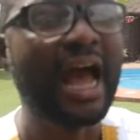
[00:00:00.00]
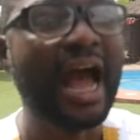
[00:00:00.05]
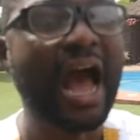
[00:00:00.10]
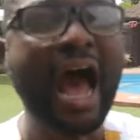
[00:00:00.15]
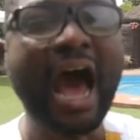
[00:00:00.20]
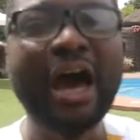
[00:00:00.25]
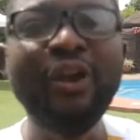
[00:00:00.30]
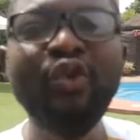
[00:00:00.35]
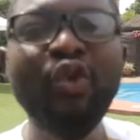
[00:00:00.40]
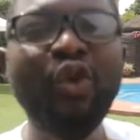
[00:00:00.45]

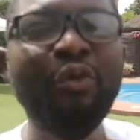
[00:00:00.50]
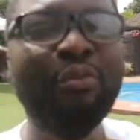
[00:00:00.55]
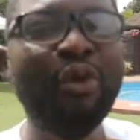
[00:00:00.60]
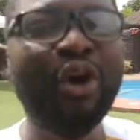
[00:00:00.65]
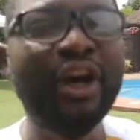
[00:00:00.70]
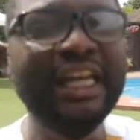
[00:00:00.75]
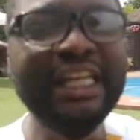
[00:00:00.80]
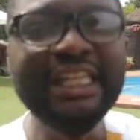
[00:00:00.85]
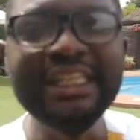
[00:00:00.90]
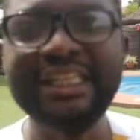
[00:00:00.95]
are no more
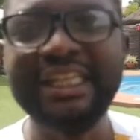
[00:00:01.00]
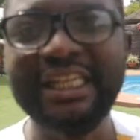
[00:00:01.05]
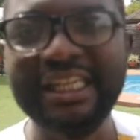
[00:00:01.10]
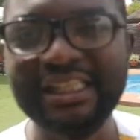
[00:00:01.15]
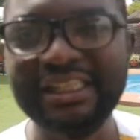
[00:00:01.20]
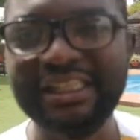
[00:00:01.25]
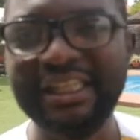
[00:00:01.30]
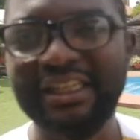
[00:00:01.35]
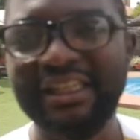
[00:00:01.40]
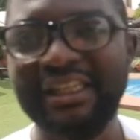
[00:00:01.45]

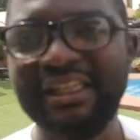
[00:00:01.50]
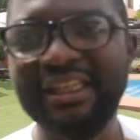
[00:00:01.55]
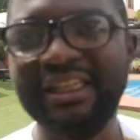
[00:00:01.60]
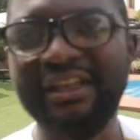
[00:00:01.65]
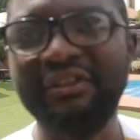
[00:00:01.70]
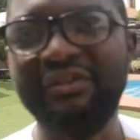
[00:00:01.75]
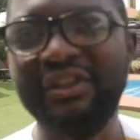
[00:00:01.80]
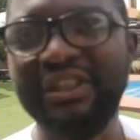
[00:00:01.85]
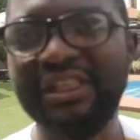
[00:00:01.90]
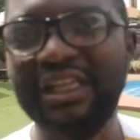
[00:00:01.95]
interested in
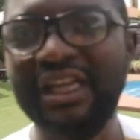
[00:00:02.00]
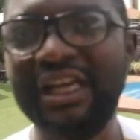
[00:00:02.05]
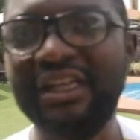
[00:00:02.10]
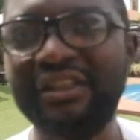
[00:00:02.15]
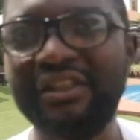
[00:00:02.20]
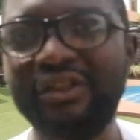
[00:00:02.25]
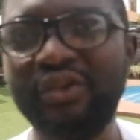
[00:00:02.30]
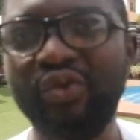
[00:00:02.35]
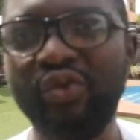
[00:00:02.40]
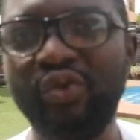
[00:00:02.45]
the
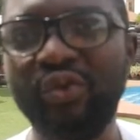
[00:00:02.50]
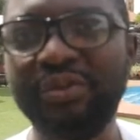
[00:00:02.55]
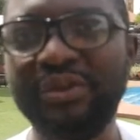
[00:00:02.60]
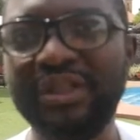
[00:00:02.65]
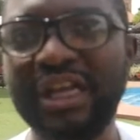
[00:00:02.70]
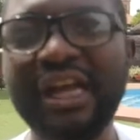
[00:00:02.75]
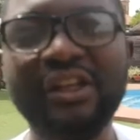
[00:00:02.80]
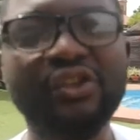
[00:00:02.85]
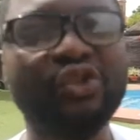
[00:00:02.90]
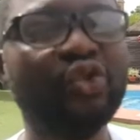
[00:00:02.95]
vigilante groups,
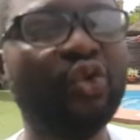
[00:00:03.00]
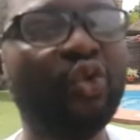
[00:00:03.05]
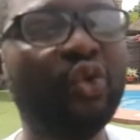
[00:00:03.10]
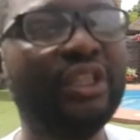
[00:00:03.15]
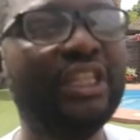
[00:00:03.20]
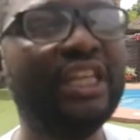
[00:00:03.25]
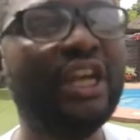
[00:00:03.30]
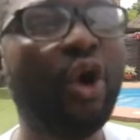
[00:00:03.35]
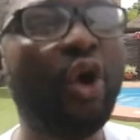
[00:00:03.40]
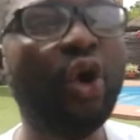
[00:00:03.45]
and so
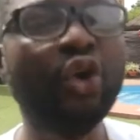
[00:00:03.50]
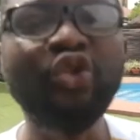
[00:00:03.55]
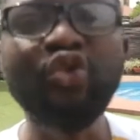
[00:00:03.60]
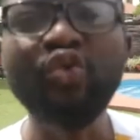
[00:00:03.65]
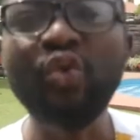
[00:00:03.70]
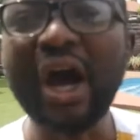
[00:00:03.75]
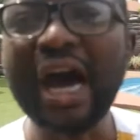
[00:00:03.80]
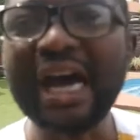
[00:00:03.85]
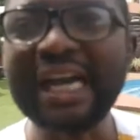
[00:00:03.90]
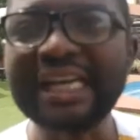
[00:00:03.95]
they ought
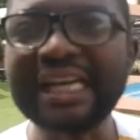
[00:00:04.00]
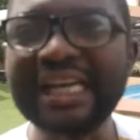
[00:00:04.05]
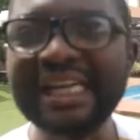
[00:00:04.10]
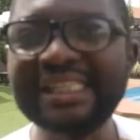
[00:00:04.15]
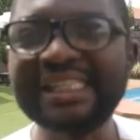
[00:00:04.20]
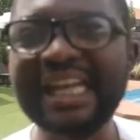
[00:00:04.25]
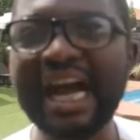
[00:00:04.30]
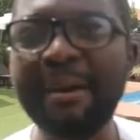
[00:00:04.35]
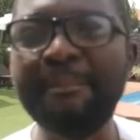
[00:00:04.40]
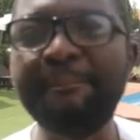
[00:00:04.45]
to
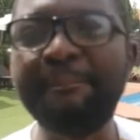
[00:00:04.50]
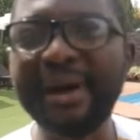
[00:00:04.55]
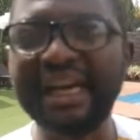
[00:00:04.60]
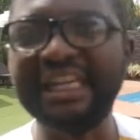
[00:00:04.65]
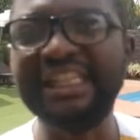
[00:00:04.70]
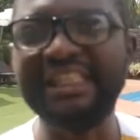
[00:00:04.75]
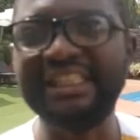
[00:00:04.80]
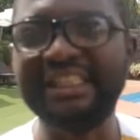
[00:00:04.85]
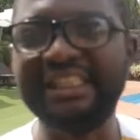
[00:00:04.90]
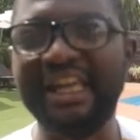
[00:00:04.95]
arrest and
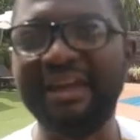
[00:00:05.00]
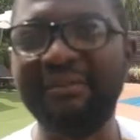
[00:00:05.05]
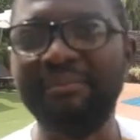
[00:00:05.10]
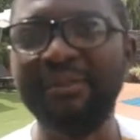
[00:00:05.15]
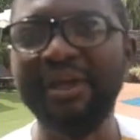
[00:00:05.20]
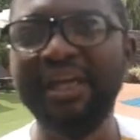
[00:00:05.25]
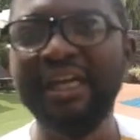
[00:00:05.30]
punish them